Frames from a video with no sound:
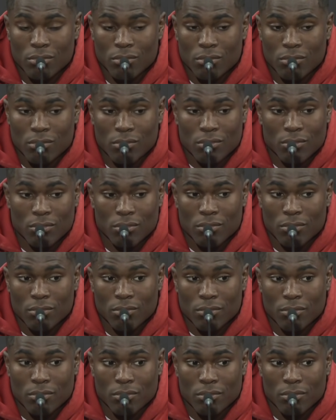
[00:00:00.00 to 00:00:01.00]

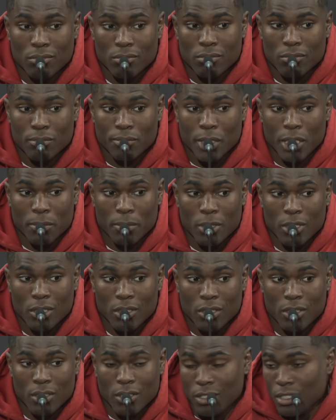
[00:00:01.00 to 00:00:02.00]
Maybe I
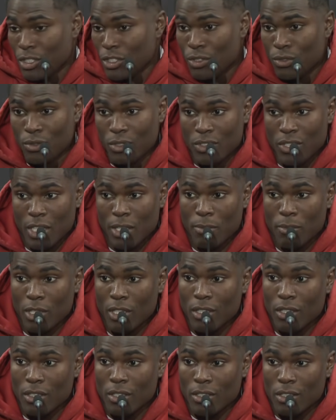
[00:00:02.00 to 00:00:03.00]
just do the same
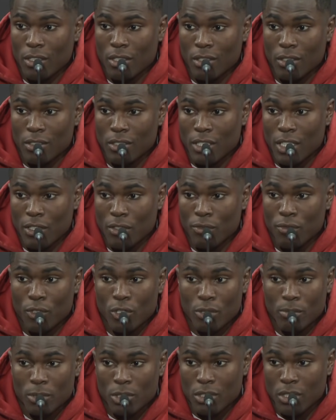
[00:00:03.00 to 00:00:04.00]
thing. I got the
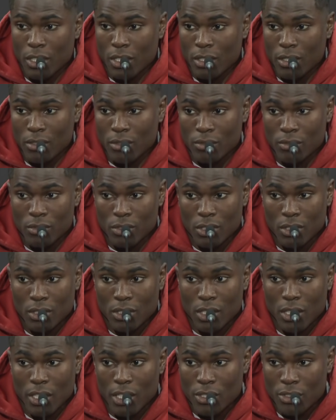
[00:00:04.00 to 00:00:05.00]
formula down since
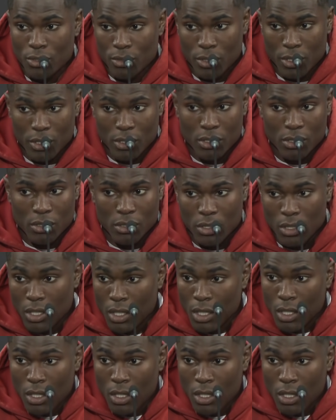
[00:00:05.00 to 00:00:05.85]
the last 2 years.